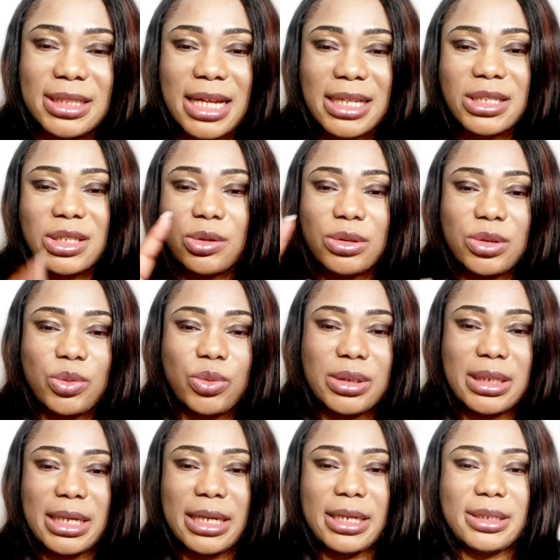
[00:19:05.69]
That's on the
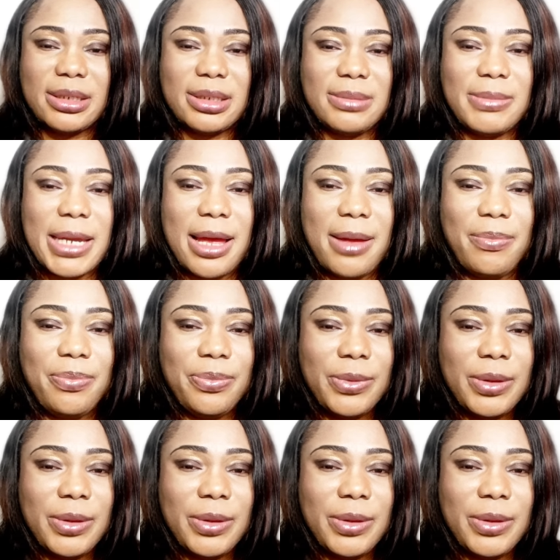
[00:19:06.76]
one end. Yeah?